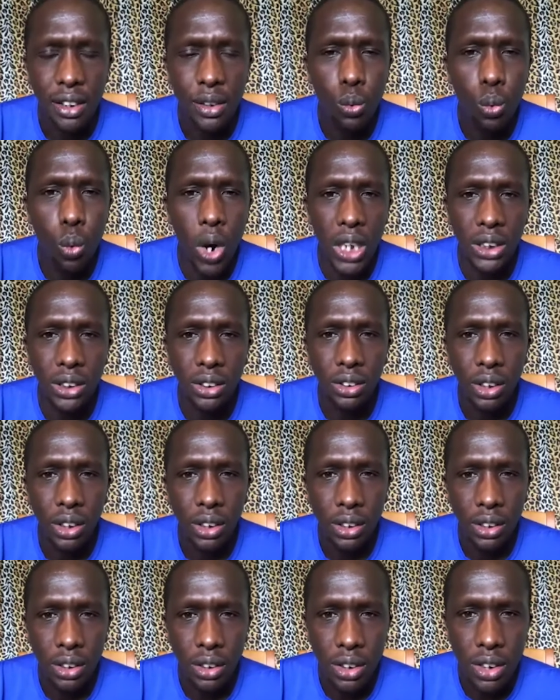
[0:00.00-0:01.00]
went
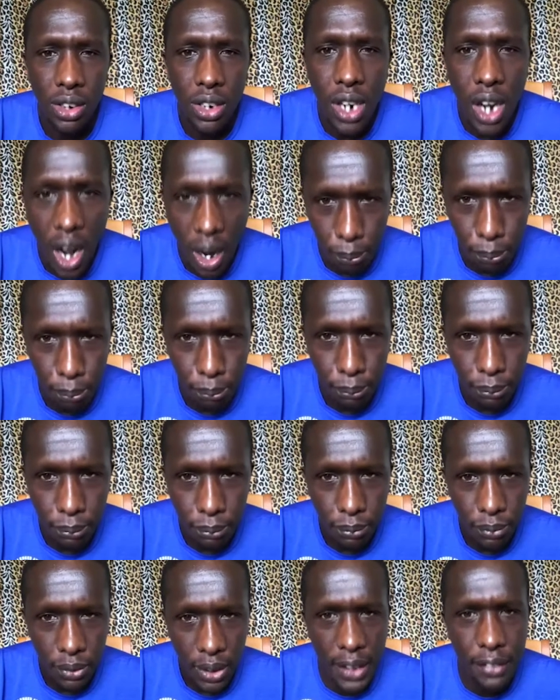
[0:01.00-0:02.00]
numb.
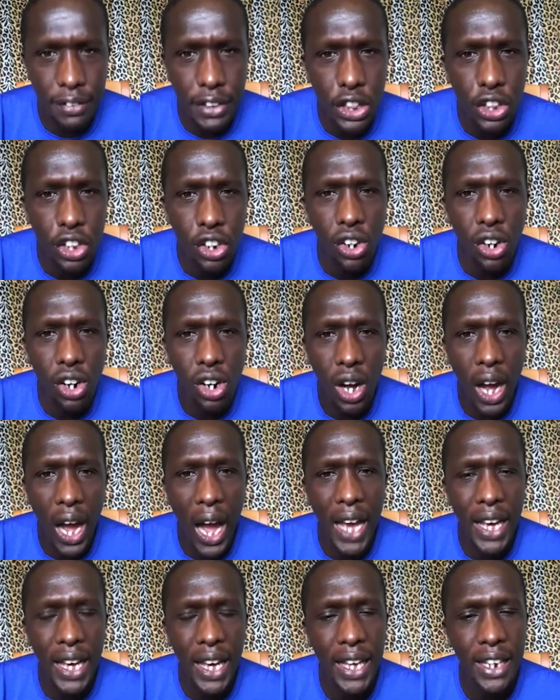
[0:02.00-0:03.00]
Even though
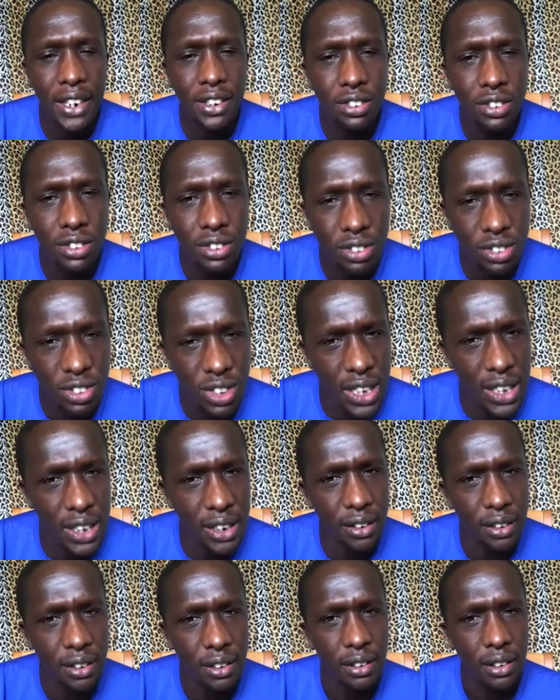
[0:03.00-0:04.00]
I had
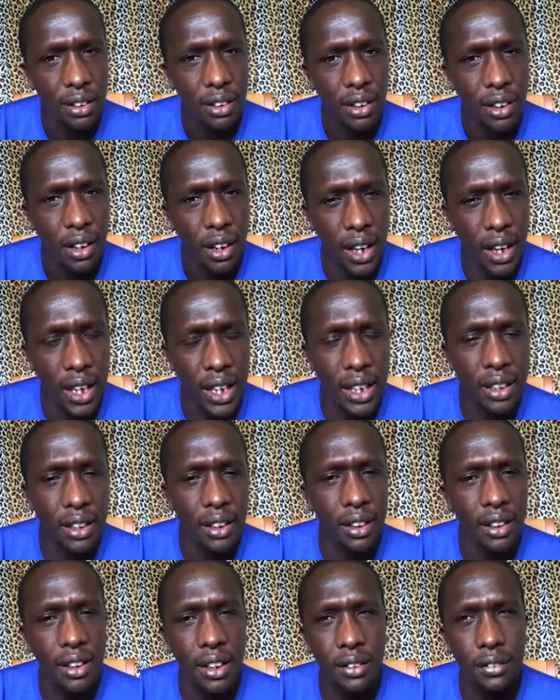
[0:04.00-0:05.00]
seen
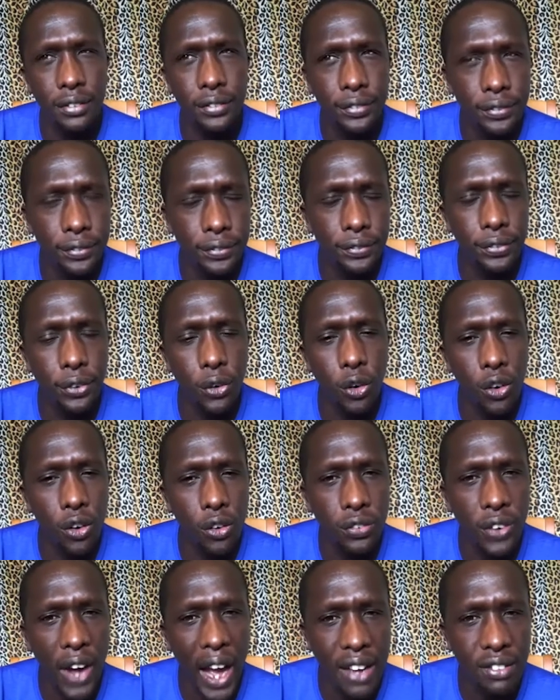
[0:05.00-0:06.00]
in the four
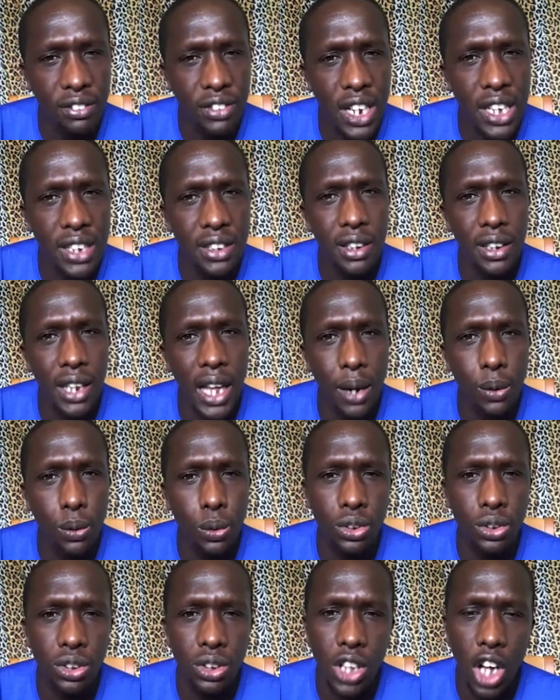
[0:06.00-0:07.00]
five days that I
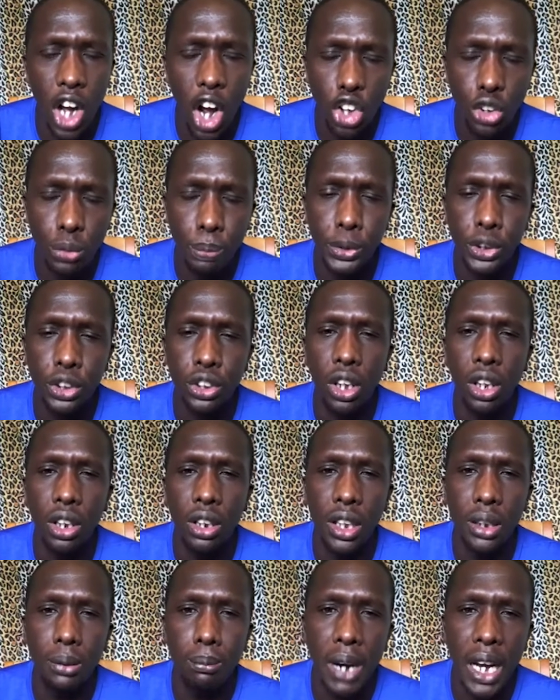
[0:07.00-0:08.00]
was in the hospital
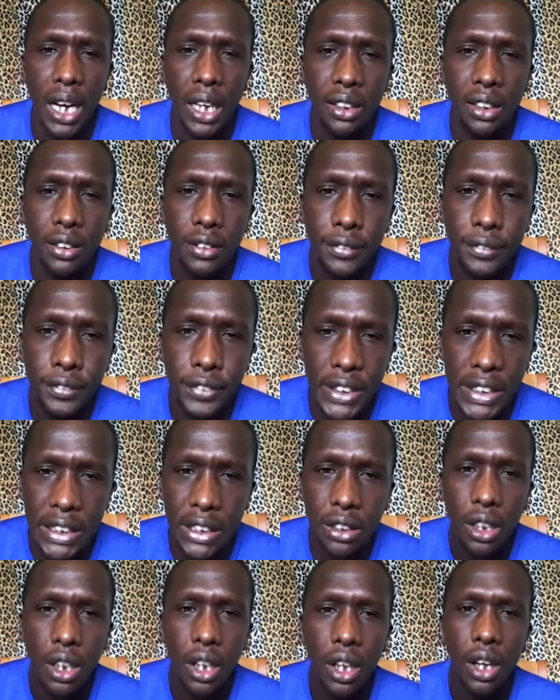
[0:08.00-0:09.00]
that my feet
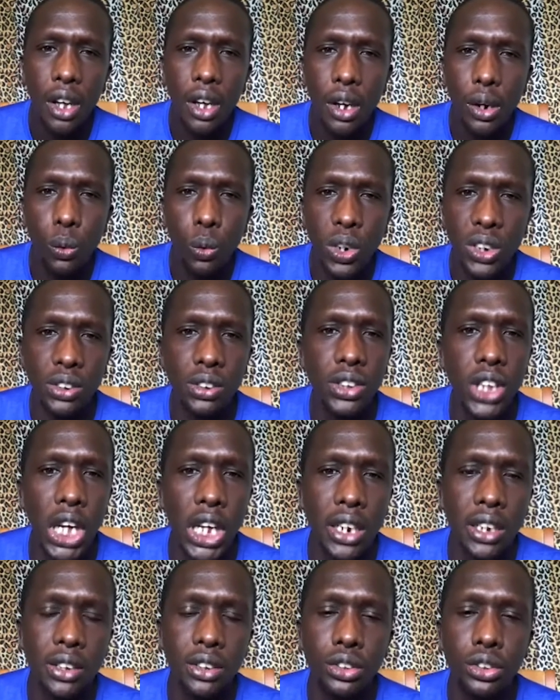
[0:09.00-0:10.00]
was starting